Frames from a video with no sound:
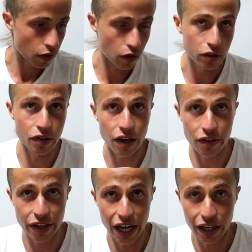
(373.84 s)
So these
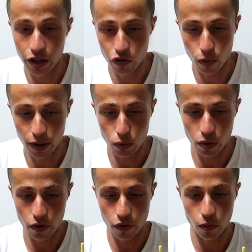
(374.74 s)
are the yakisoba
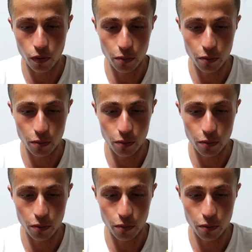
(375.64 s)
noodles